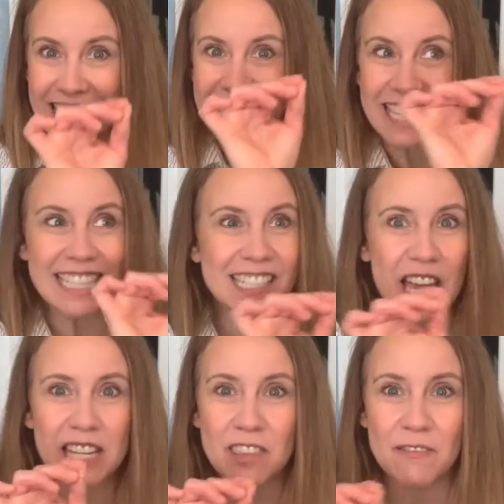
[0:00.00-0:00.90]

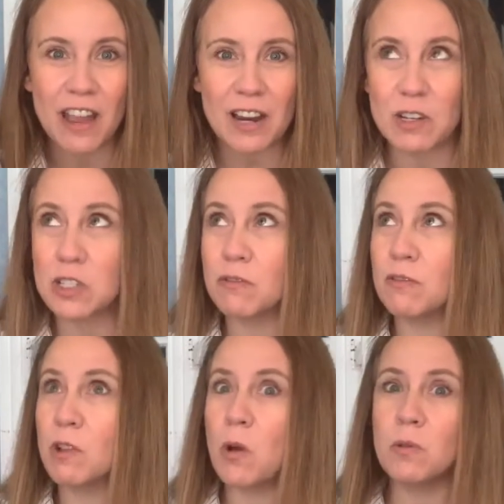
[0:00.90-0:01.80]
inside the virus
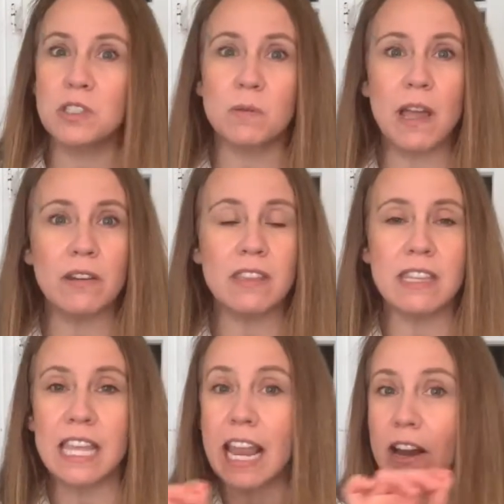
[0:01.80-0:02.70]
floats around in
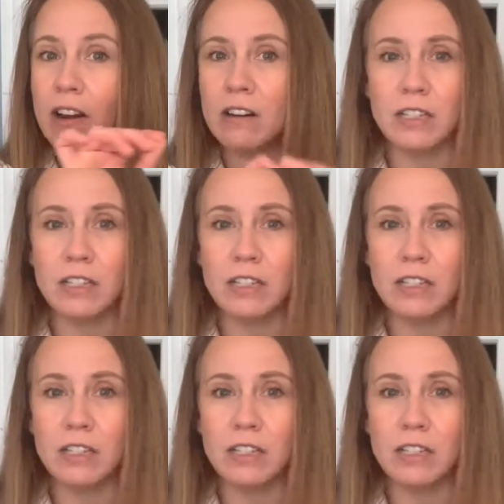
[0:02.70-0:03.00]
the air,